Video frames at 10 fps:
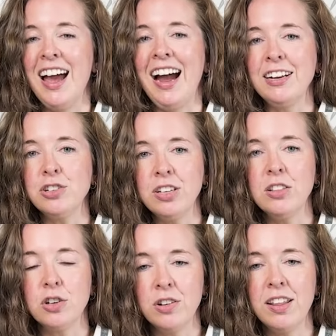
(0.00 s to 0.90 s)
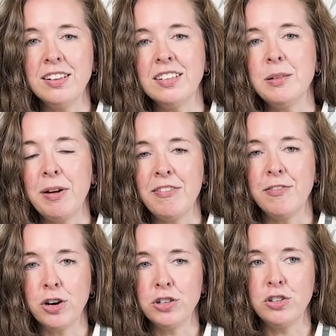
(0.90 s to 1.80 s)
I actually learned this in my
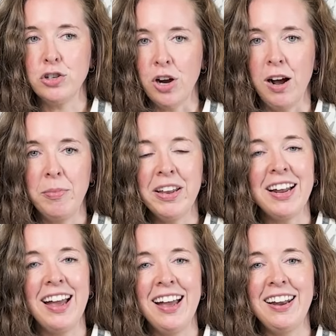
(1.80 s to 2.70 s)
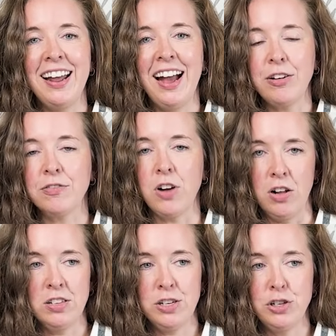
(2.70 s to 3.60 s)
first job that I had out of
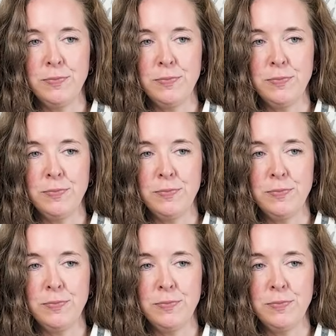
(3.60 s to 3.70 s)
college.